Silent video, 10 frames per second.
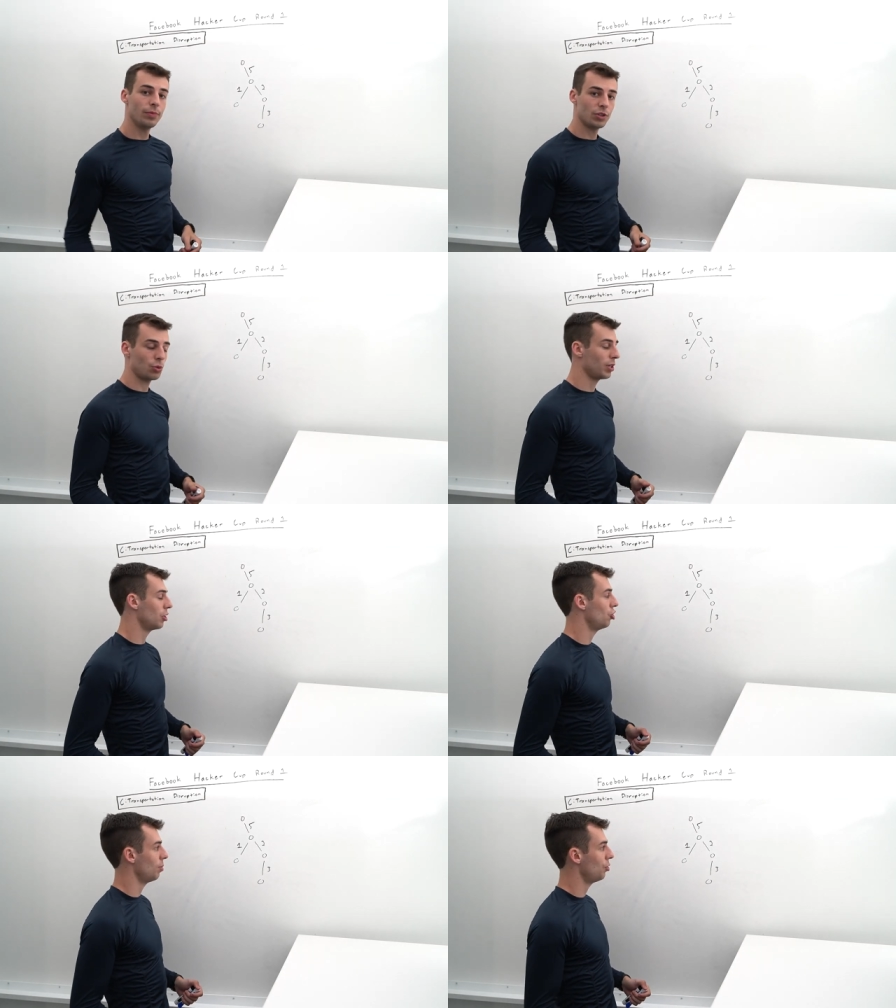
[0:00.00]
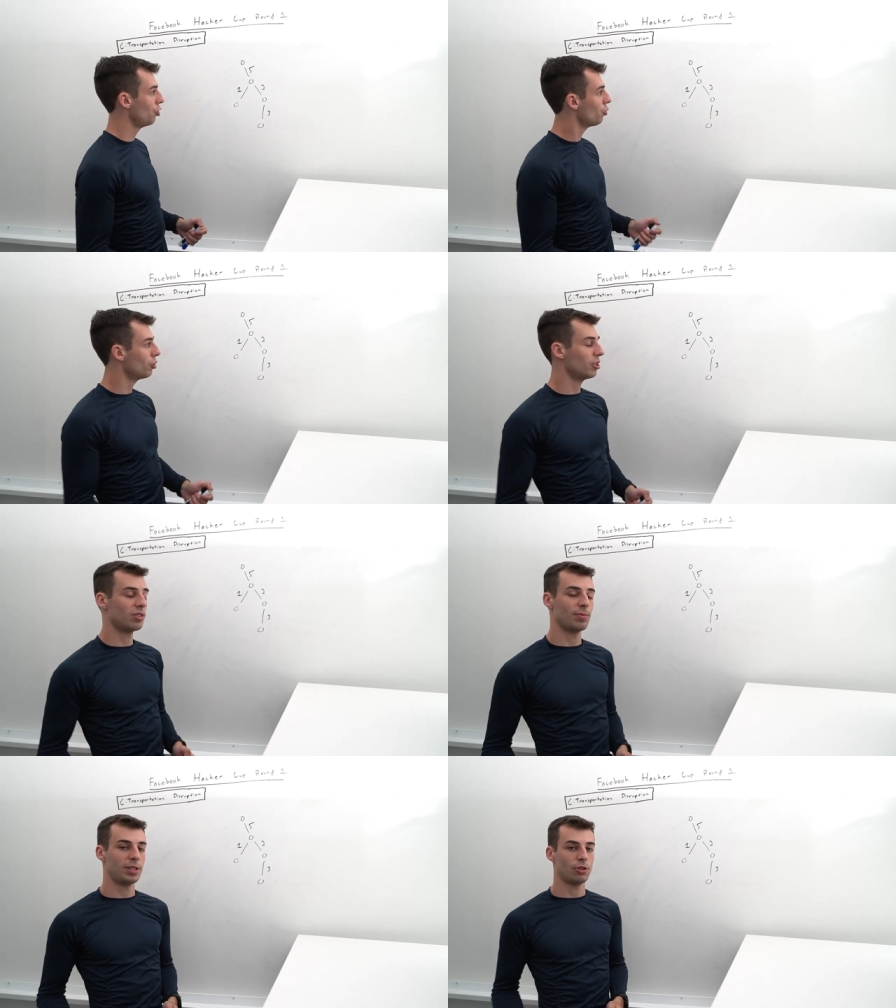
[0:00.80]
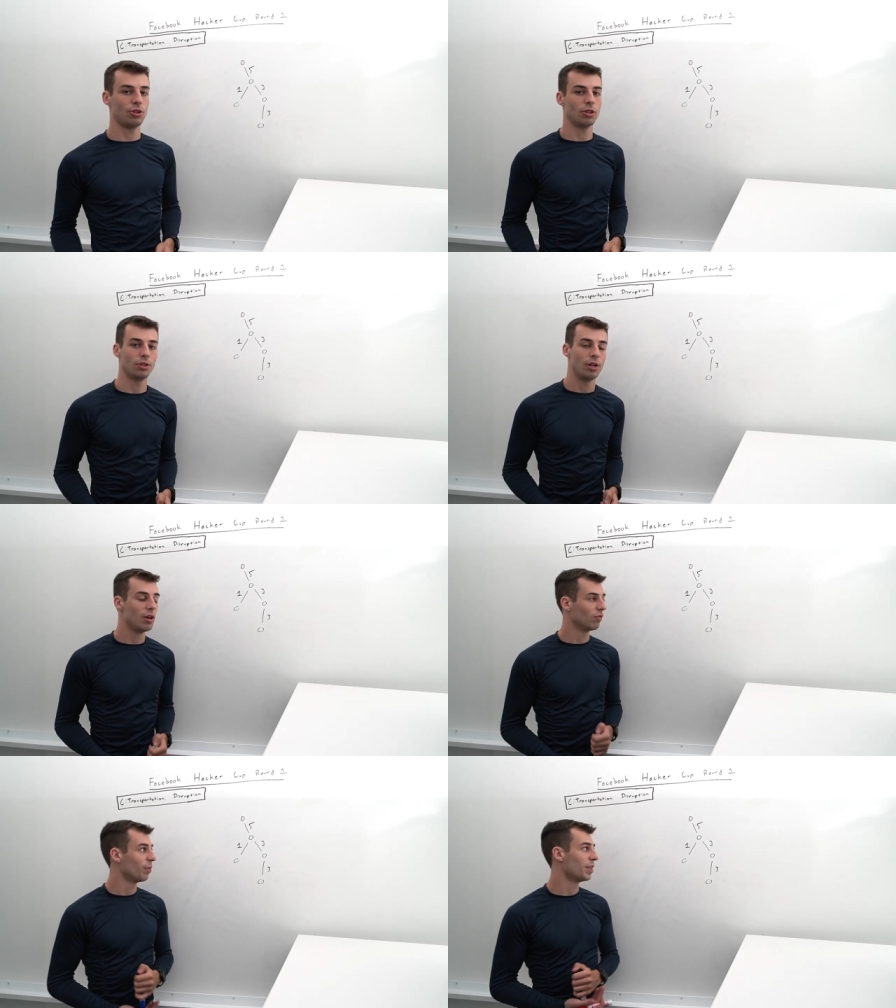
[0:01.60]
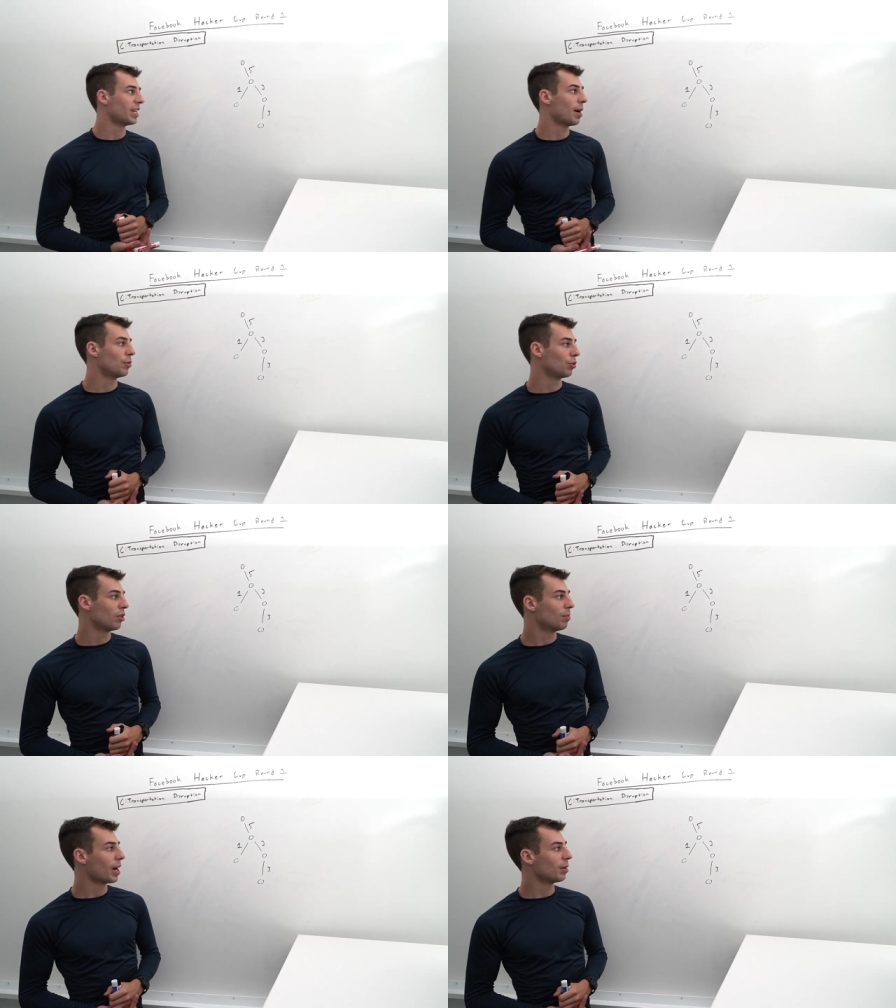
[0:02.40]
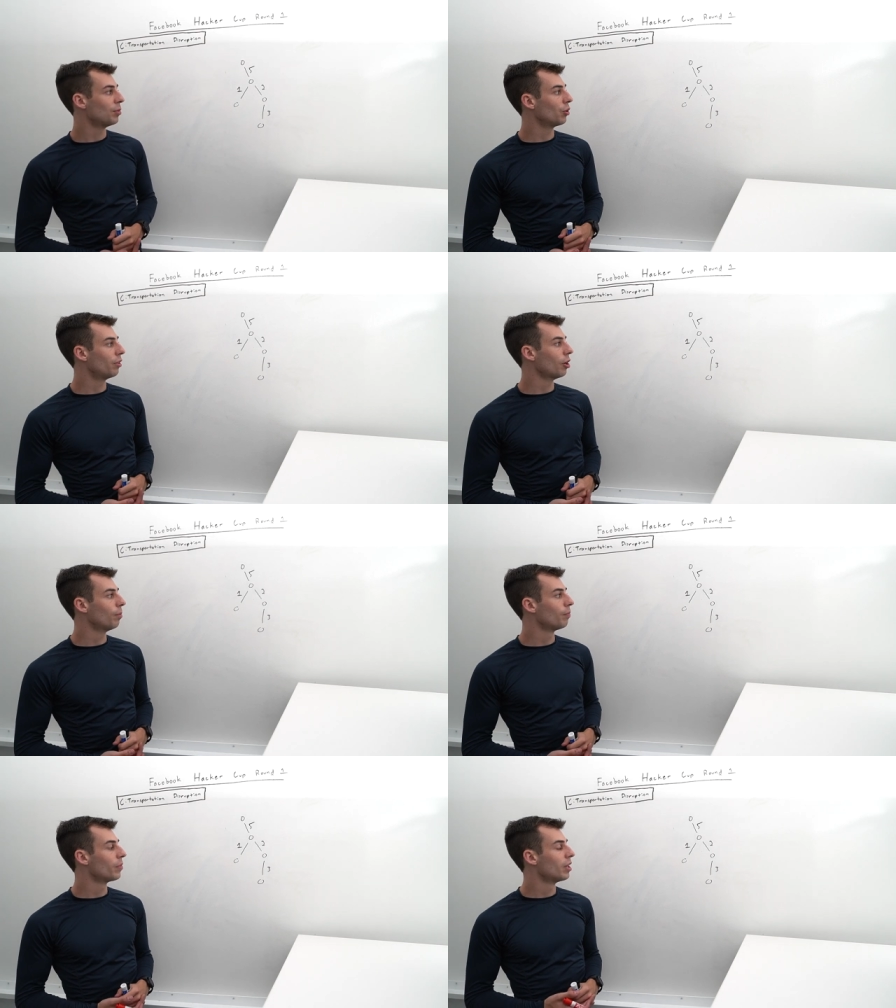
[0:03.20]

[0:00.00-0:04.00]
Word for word: so we can ship 2 units of material from the top node to the bottom node there.